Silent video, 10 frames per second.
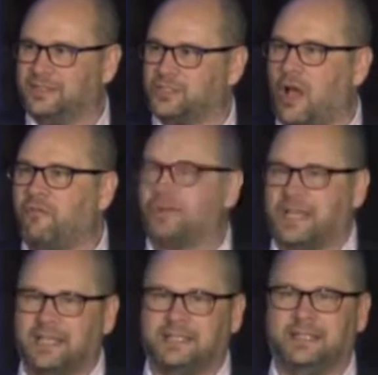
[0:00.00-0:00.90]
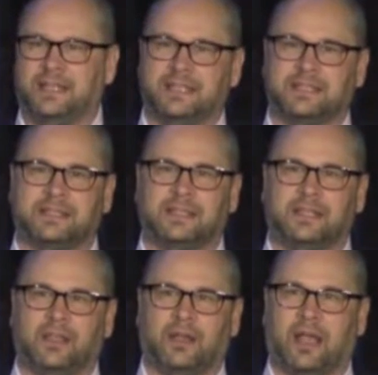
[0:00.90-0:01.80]
software testing
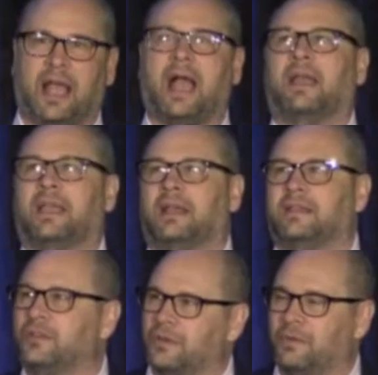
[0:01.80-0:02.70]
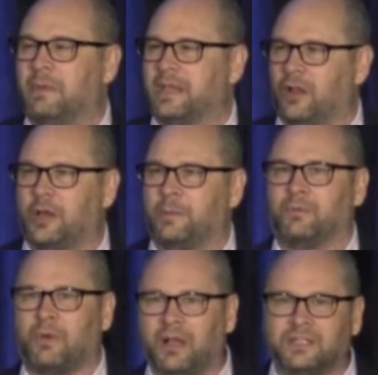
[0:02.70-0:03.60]
is, you could make an
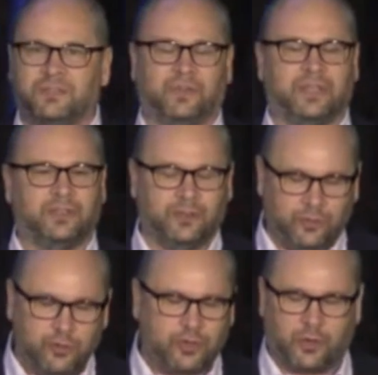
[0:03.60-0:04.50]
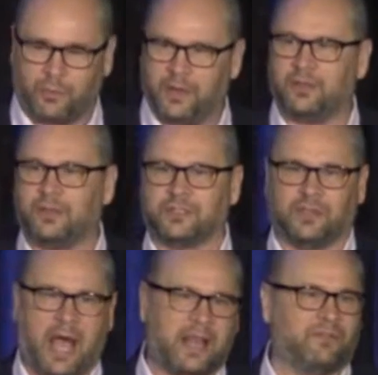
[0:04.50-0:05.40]
argument, a relatively new career. There's
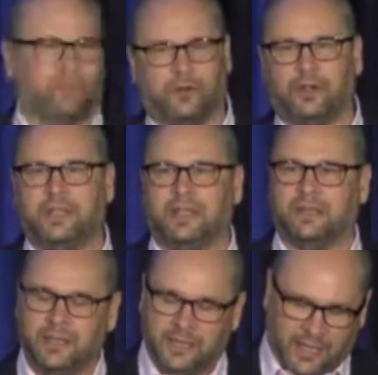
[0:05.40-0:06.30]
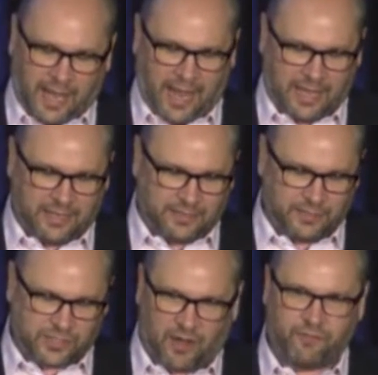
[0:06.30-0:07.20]
a lot of learning and
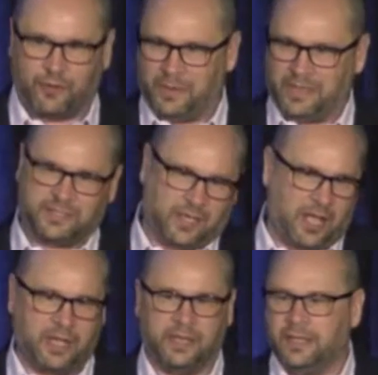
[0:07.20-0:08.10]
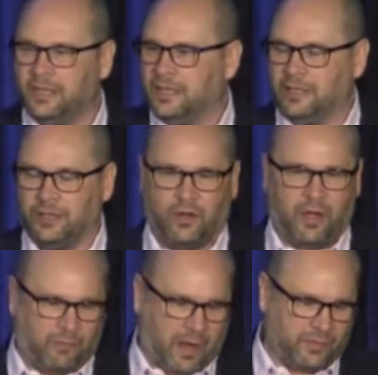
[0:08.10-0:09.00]
discovery being done,
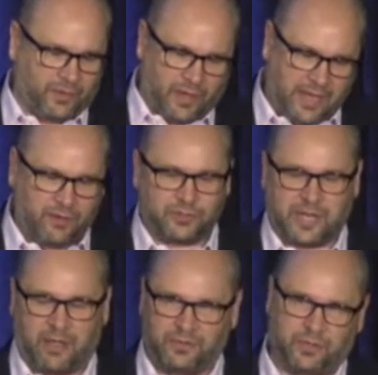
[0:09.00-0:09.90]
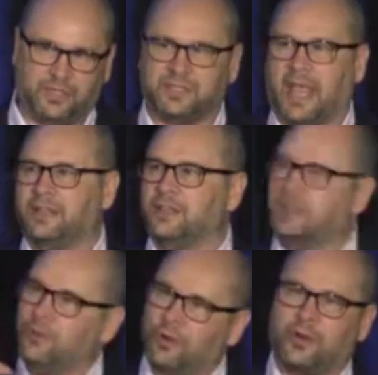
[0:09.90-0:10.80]
around the language and how we do this. And
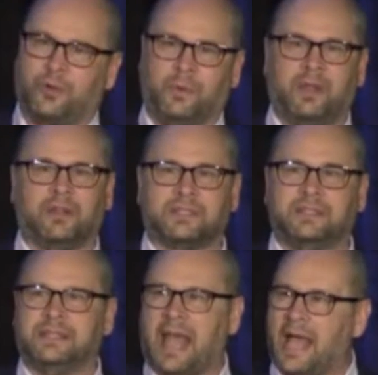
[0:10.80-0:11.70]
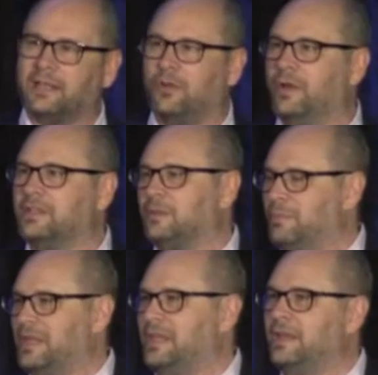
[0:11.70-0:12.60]
your career is not going to
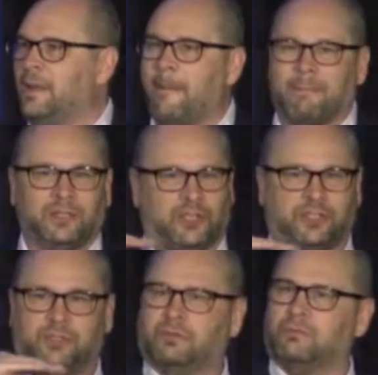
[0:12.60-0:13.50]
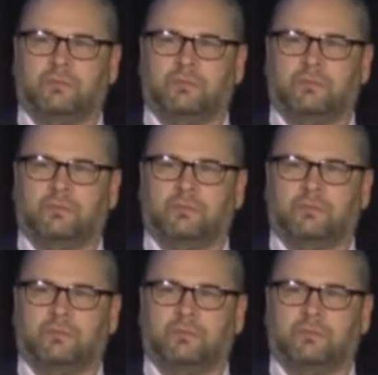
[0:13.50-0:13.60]
be just